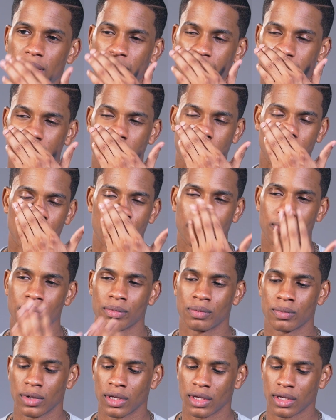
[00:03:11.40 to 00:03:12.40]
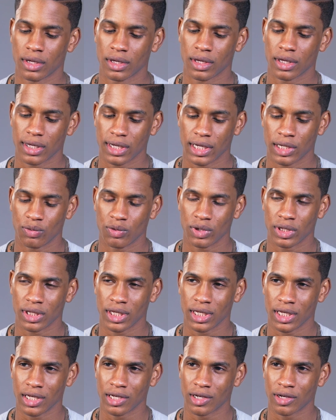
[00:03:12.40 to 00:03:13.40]
like in
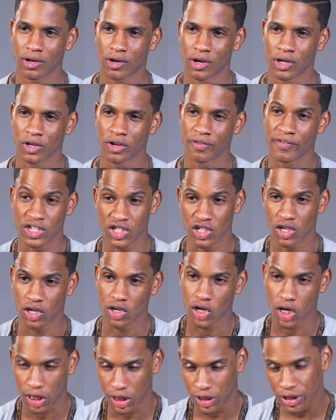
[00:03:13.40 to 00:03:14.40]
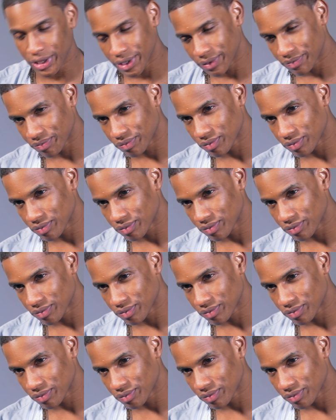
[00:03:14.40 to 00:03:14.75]
really unconventional colors.